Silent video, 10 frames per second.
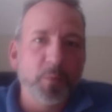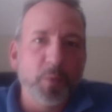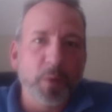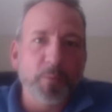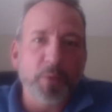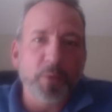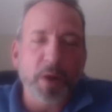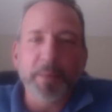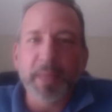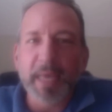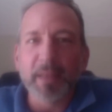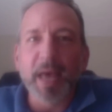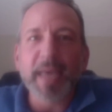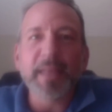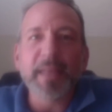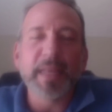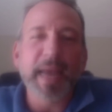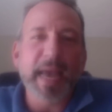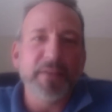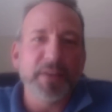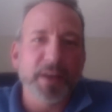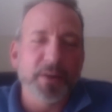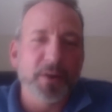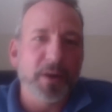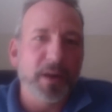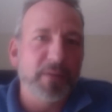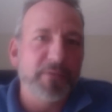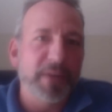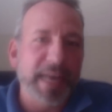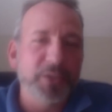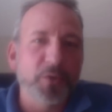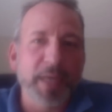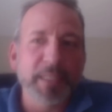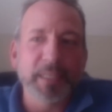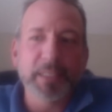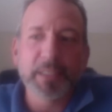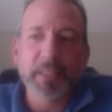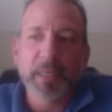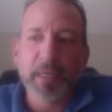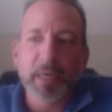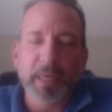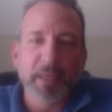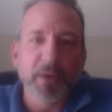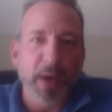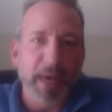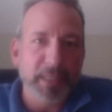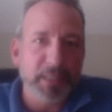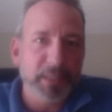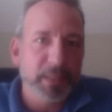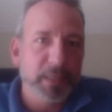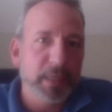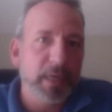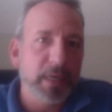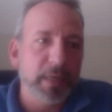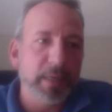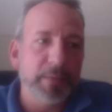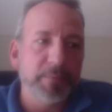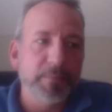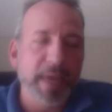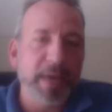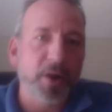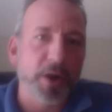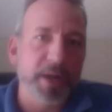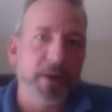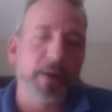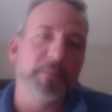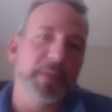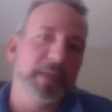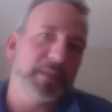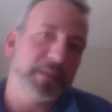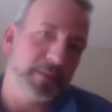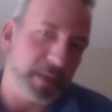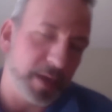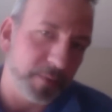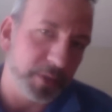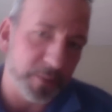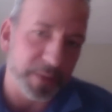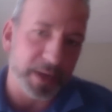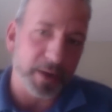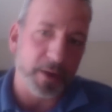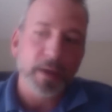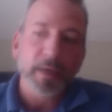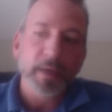we're probably unlikely to have another financial crisis in the U.S. It may occur in Europe because the numbers are bigger.